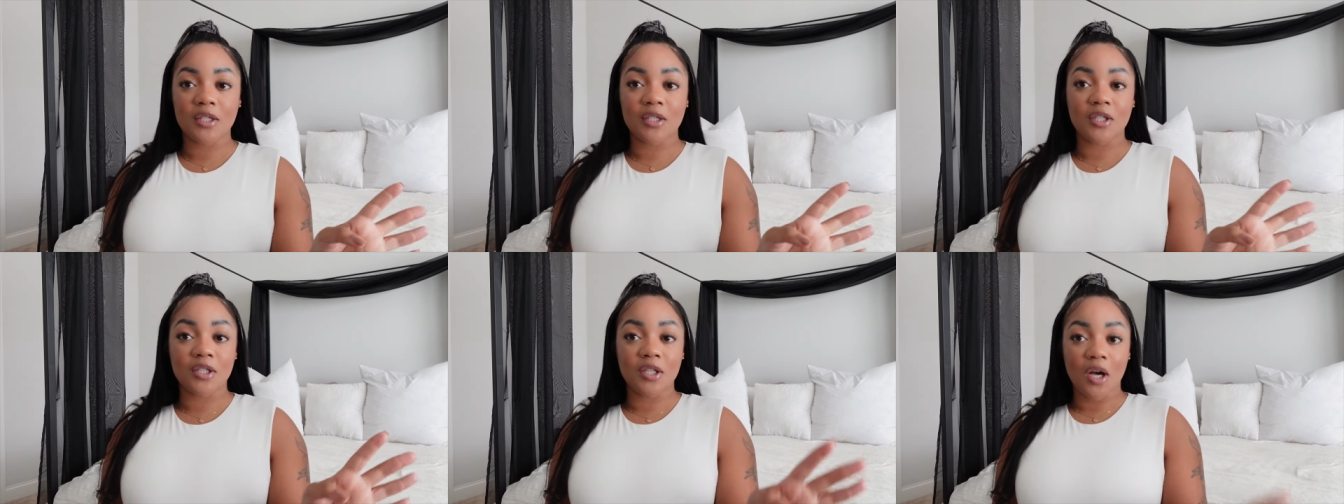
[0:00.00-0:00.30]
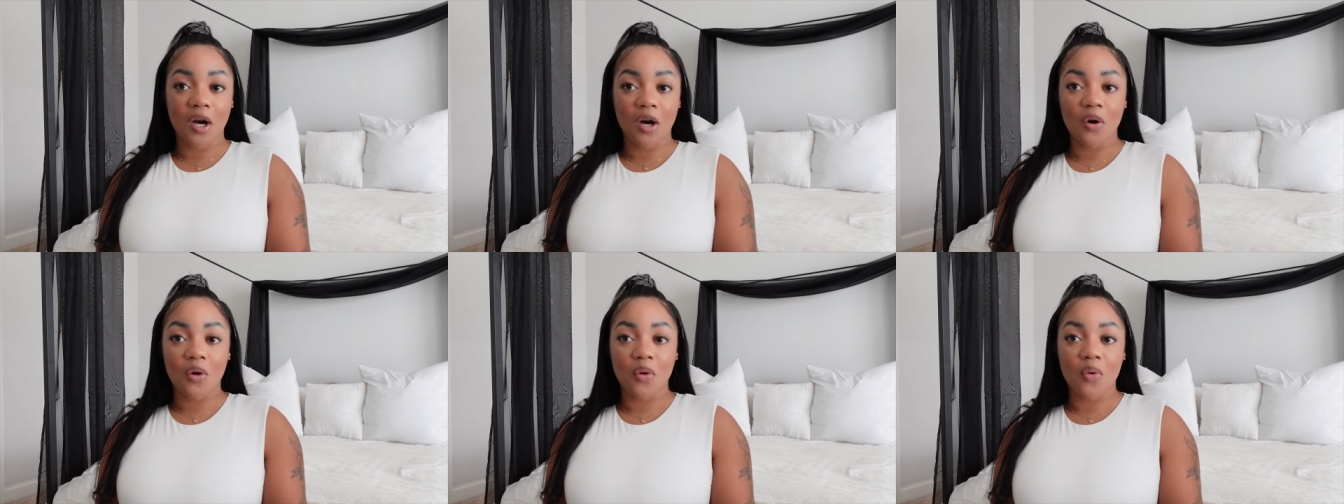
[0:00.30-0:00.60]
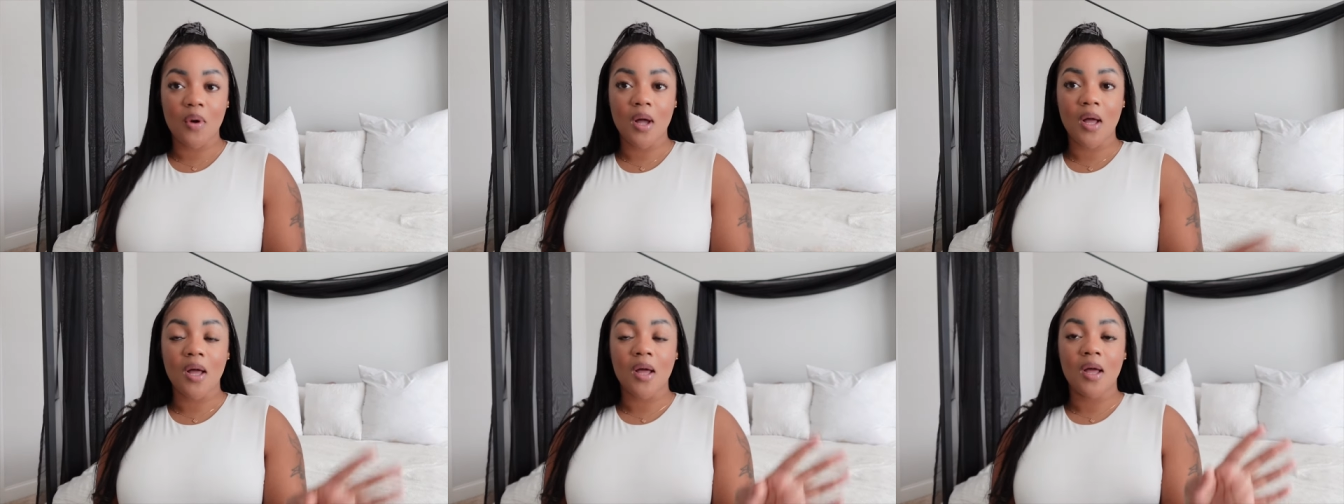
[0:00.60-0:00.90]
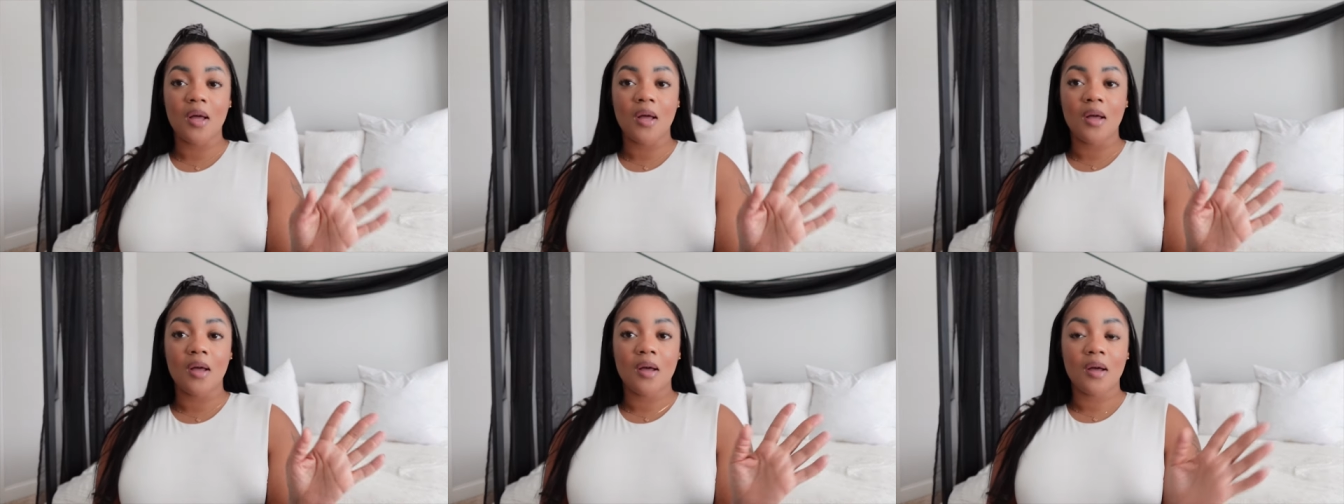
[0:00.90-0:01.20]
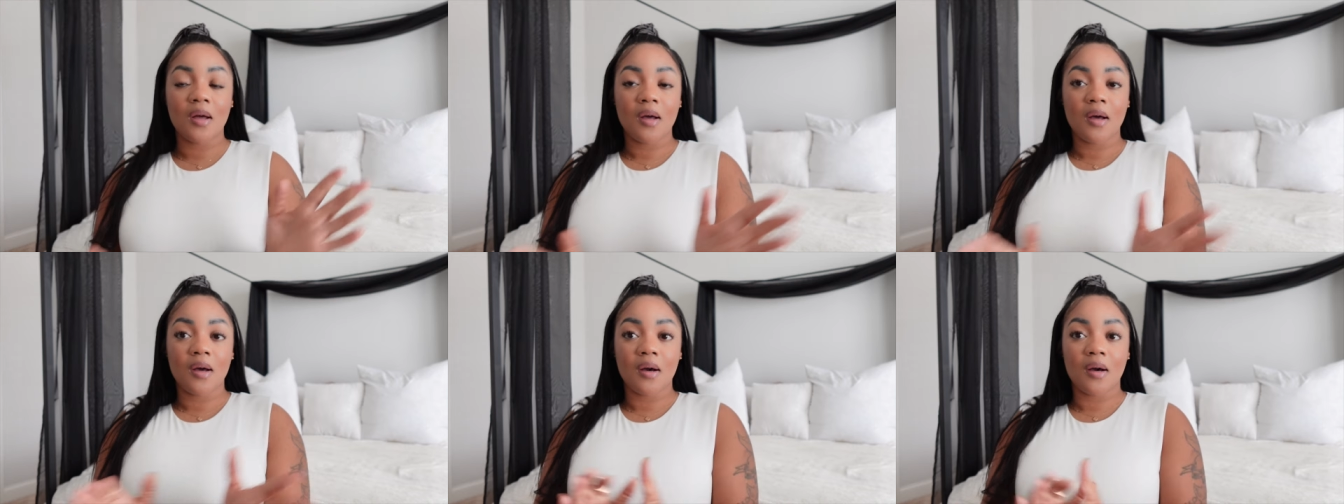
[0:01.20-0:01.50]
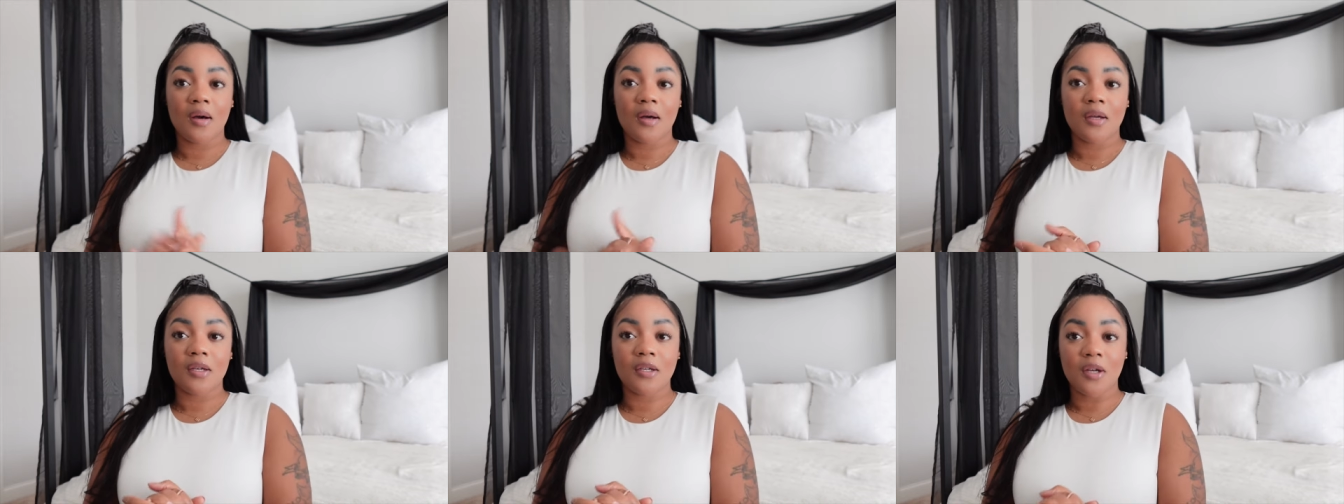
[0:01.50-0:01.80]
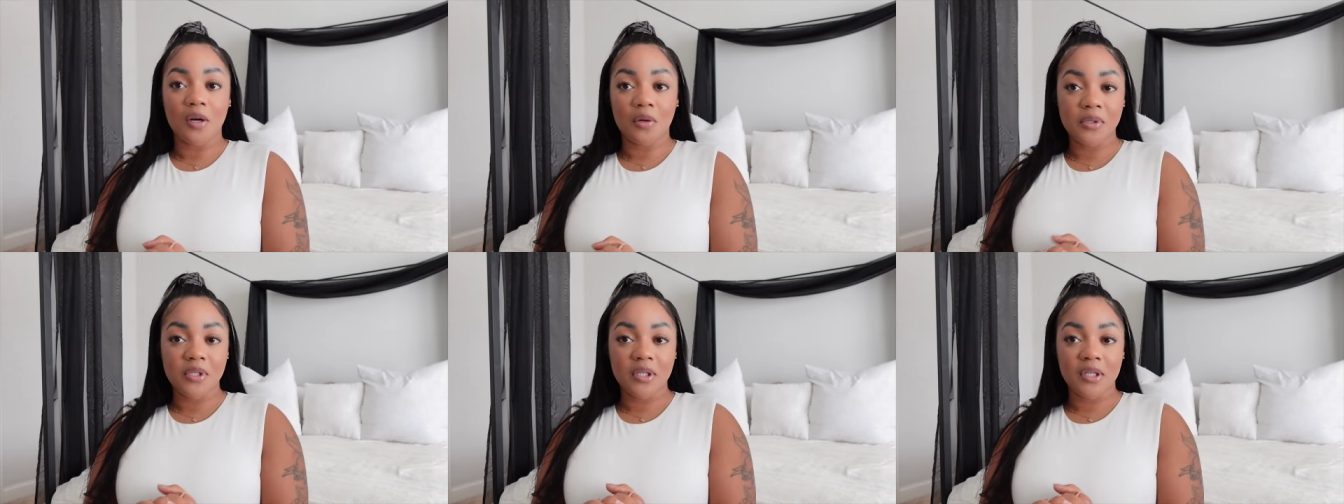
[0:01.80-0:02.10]
So,
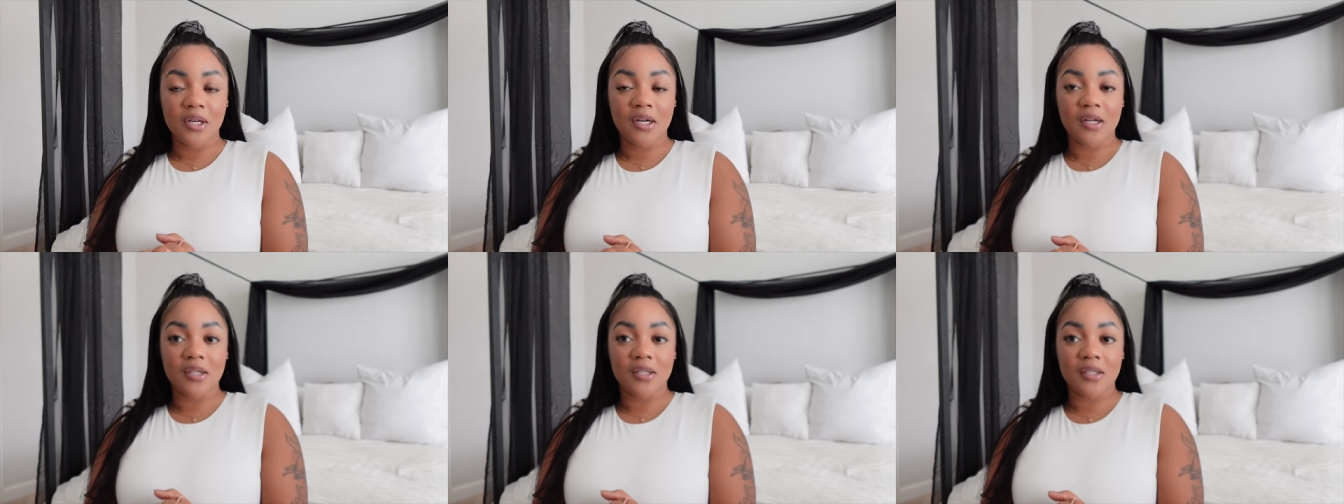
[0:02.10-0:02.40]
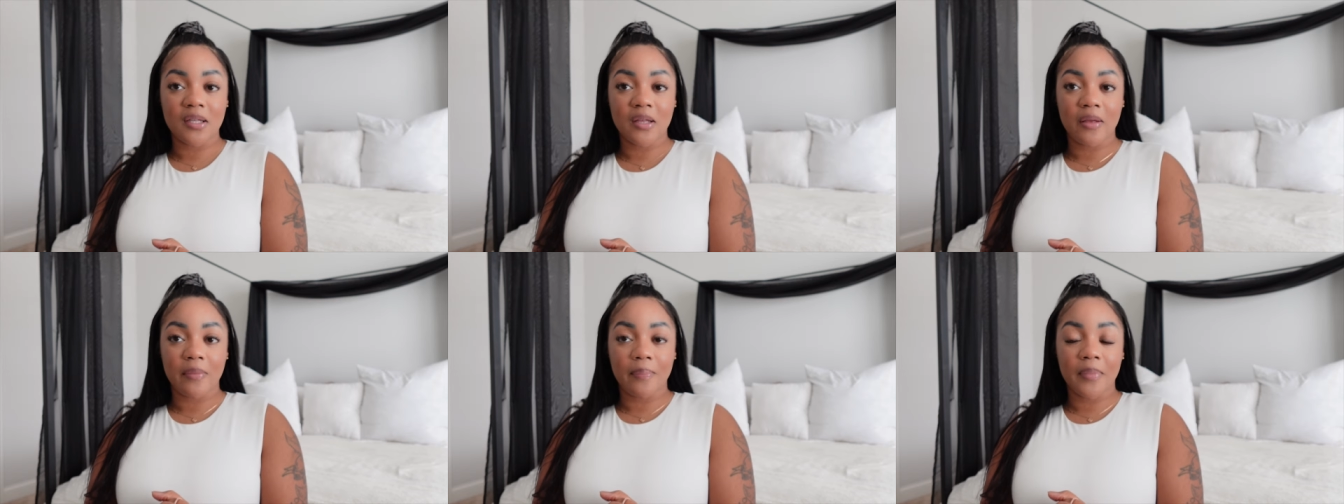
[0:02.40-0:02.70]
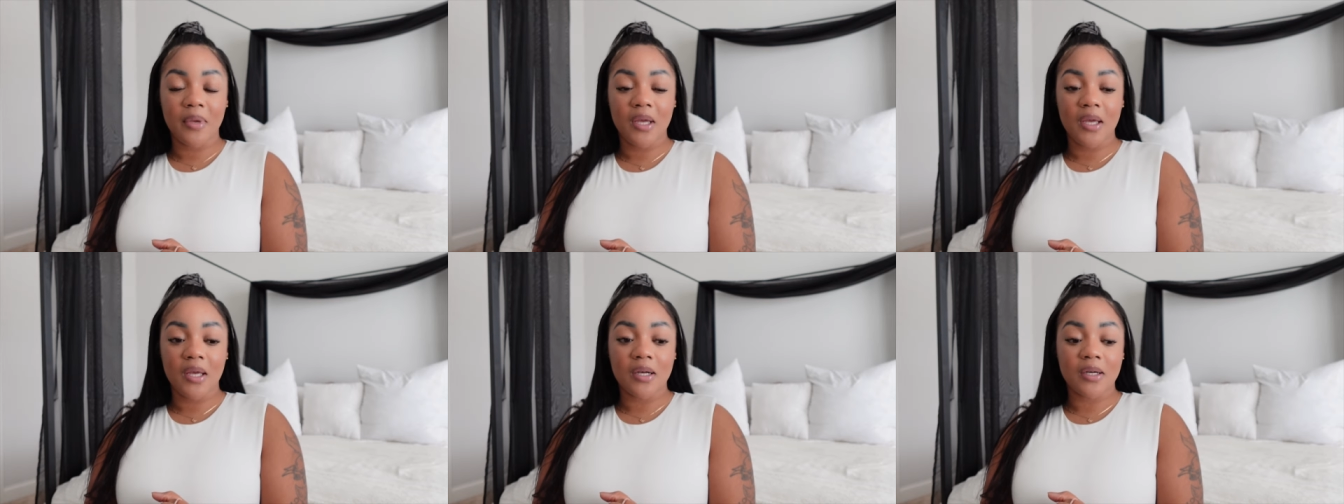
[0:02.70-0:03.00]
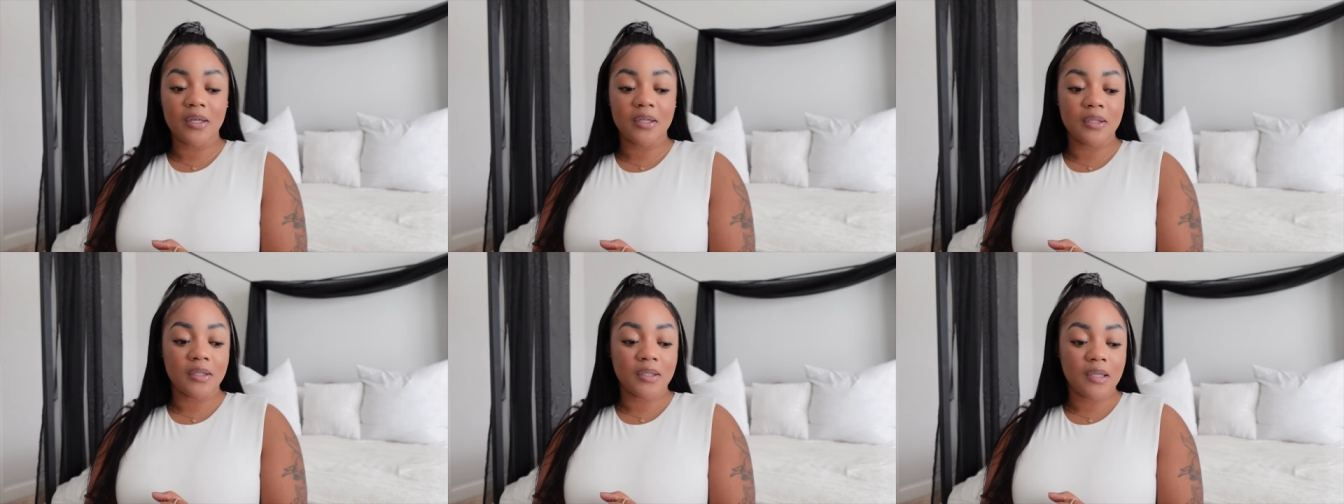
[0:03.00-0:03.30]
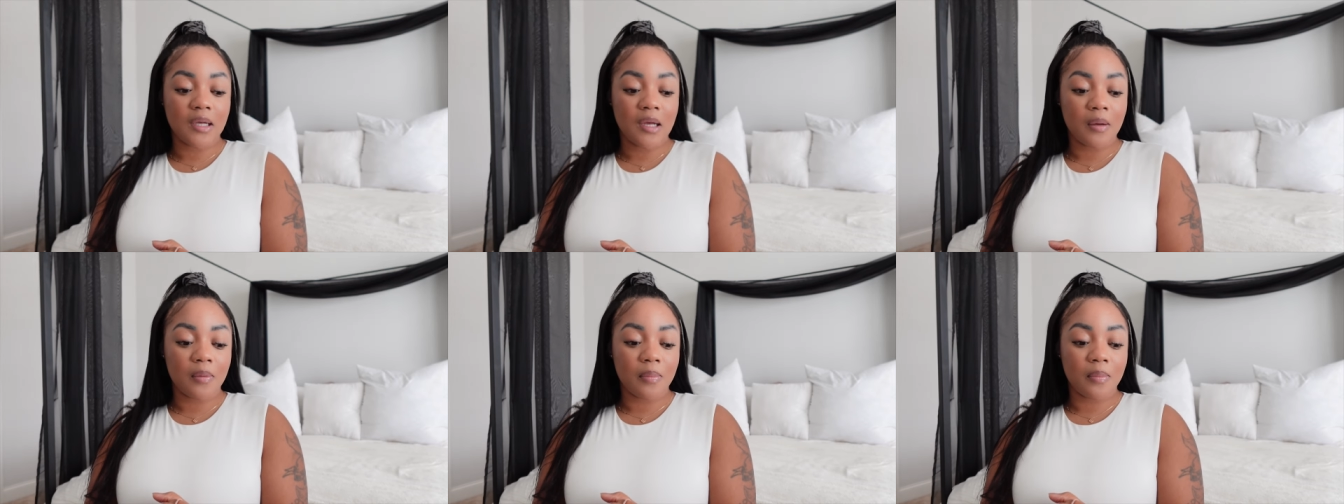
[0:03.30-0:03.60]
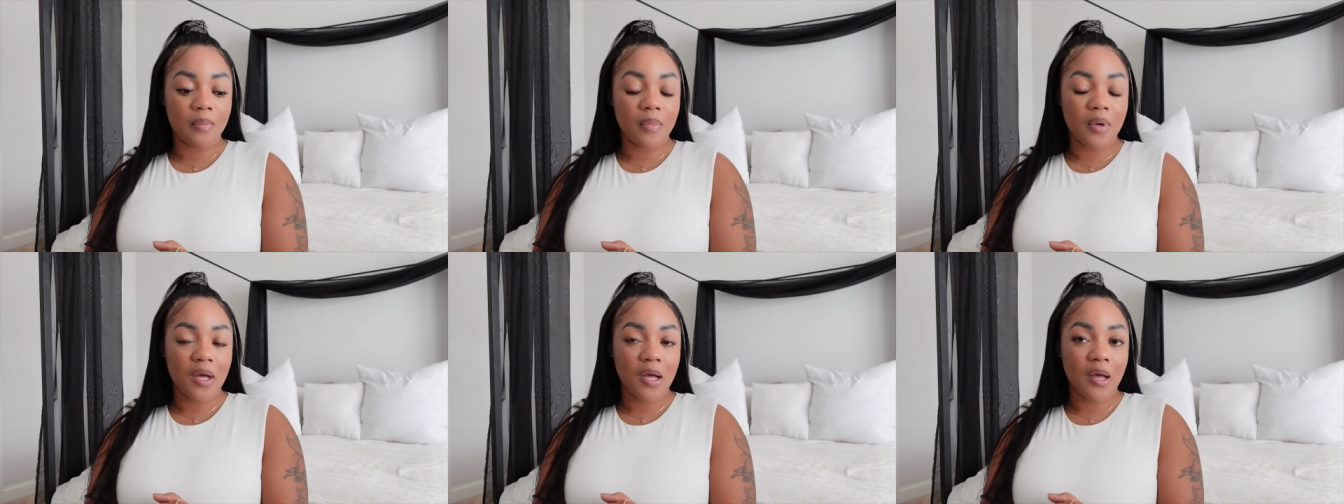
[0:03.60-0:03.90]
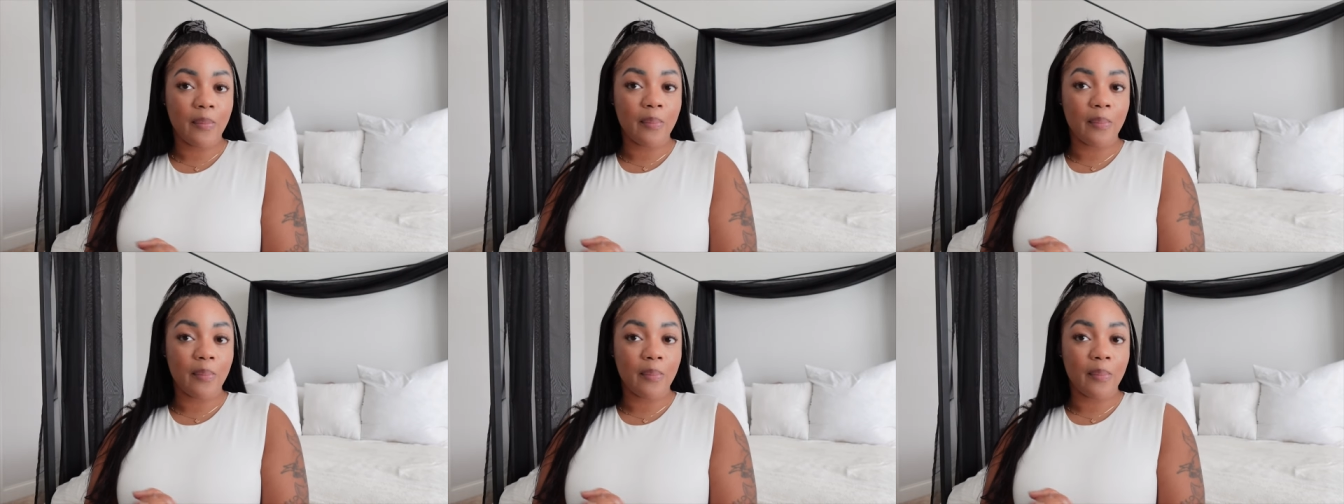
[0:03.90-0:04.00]
Dossier sent me some